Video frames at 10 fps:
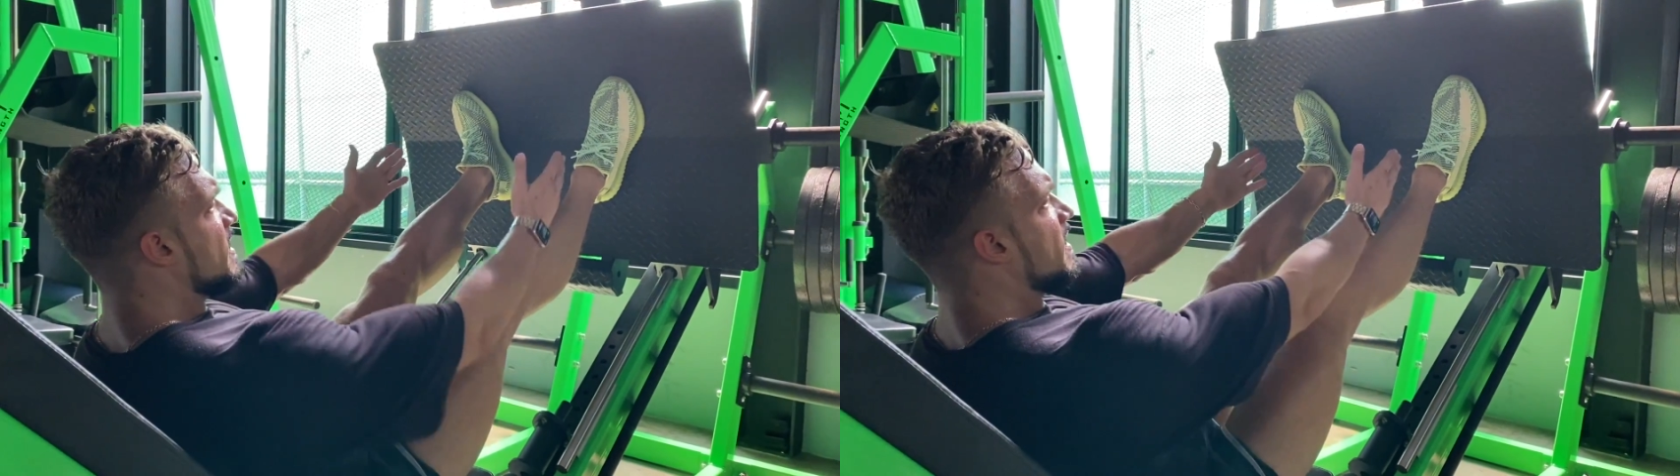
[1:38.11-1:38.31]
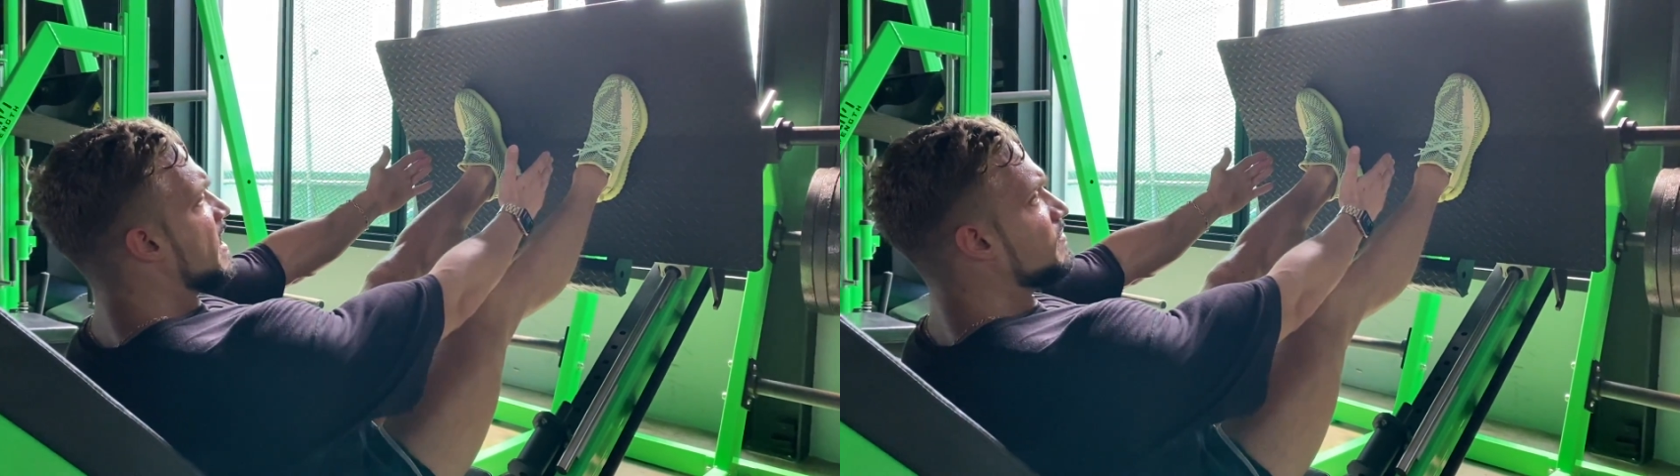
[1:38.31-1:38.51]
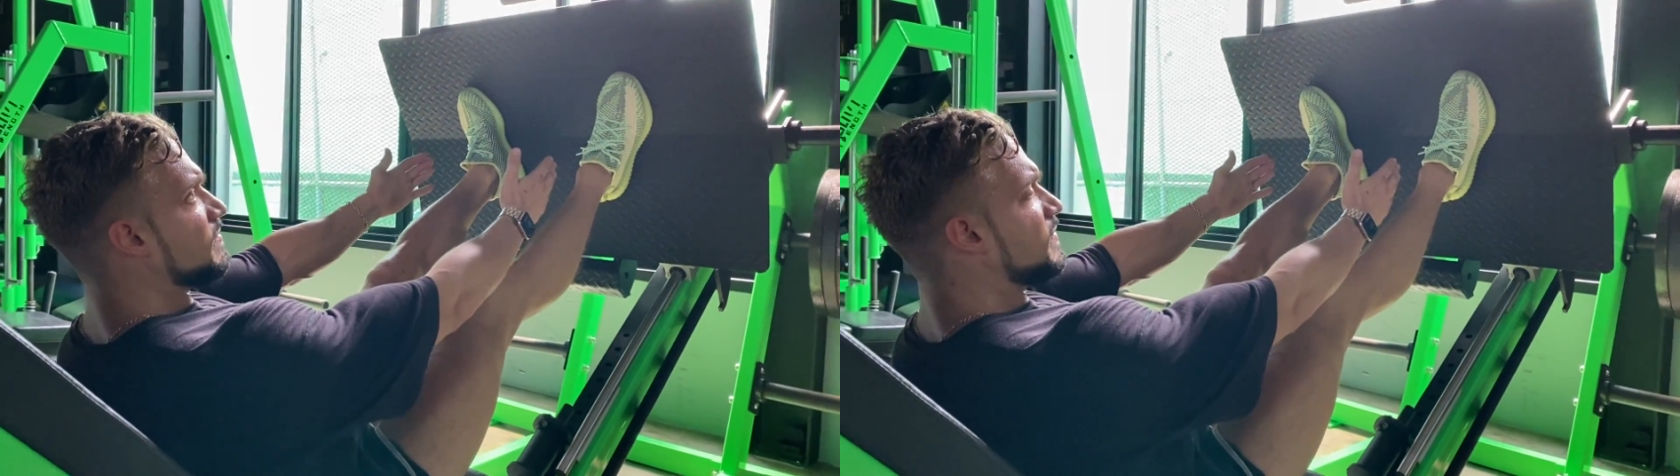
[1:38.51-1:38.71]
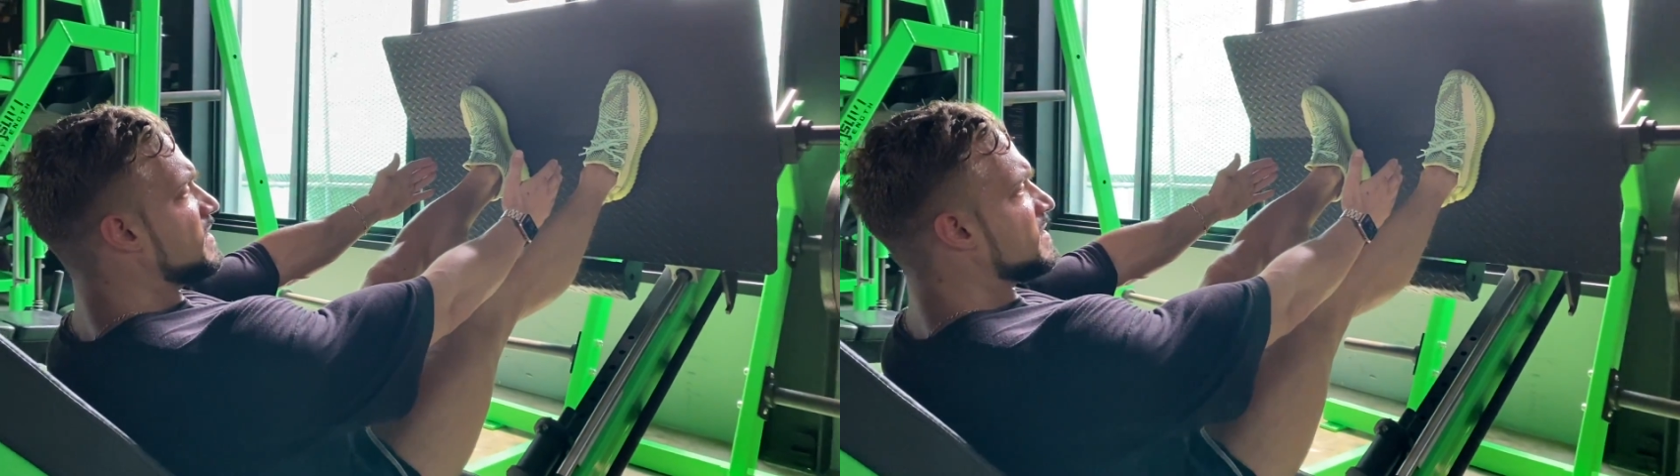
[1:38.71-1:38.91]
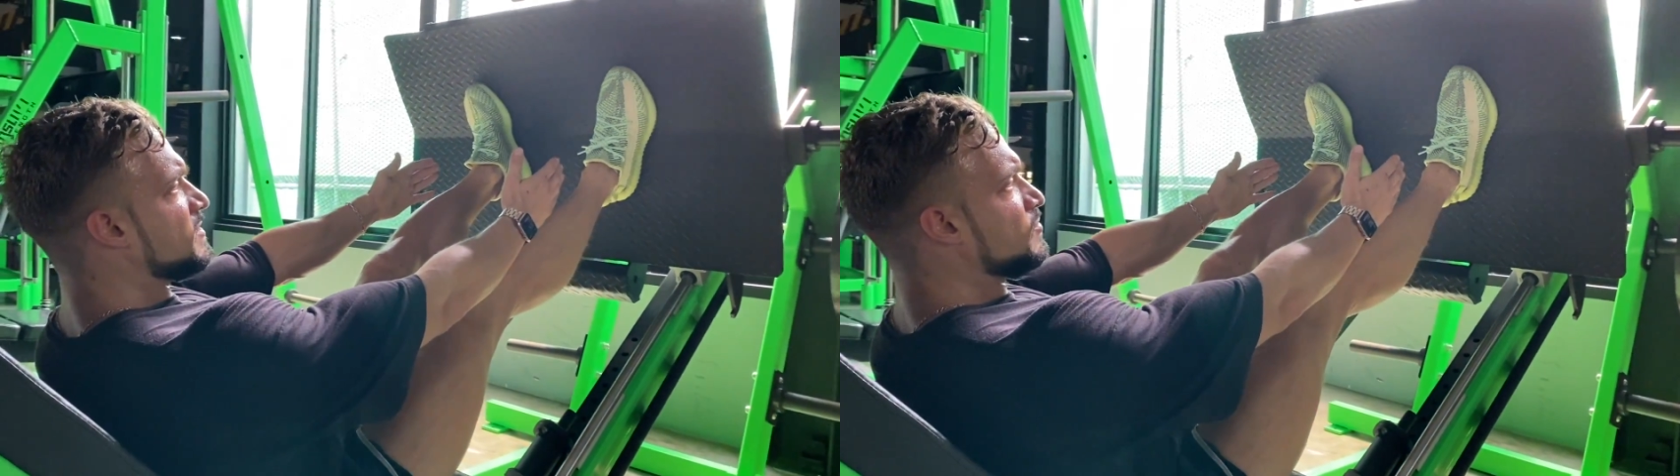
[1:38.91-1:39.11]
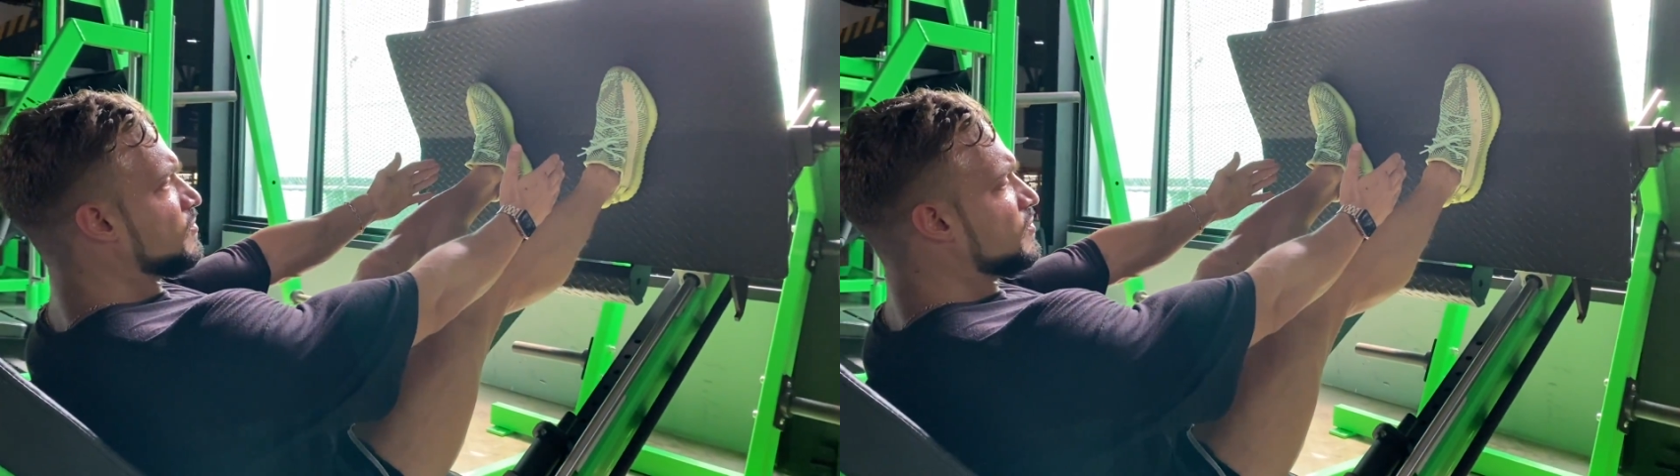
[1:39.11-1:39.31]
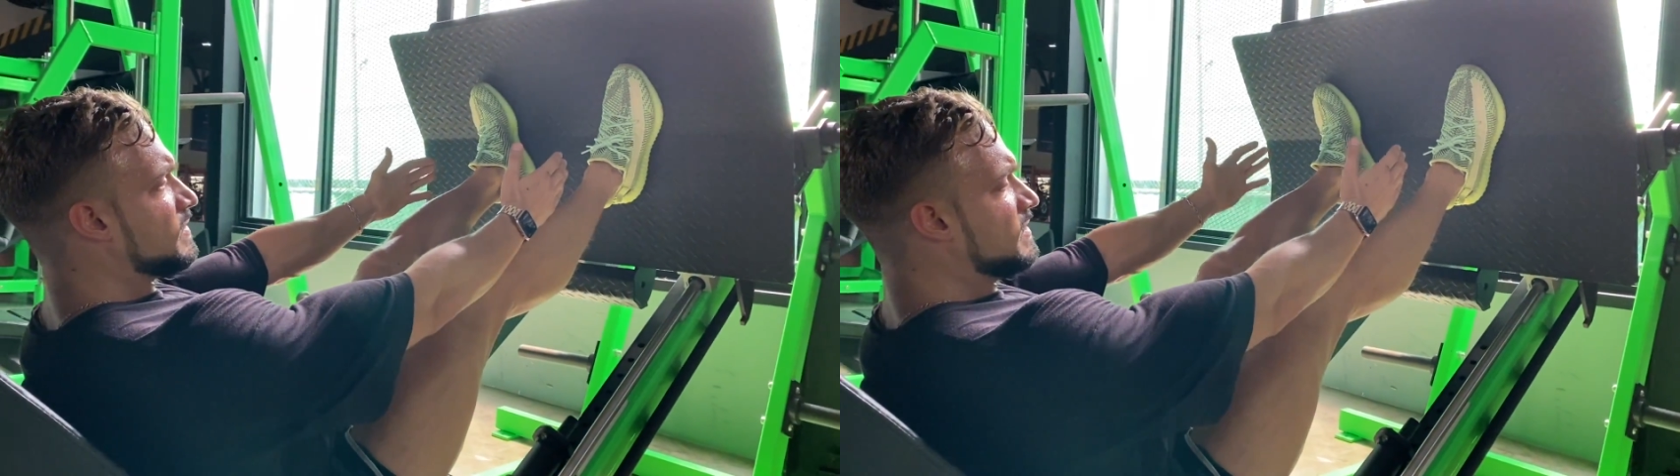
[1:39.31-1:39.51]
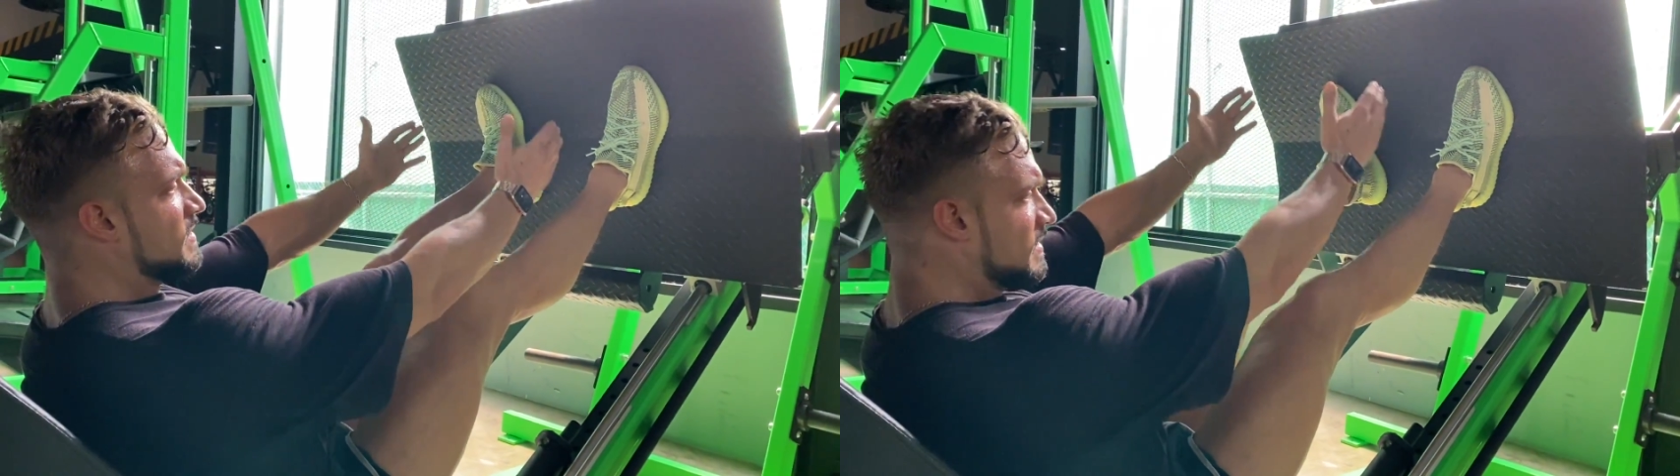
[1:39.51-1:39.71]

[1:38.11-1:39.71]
Have your feet in a neutral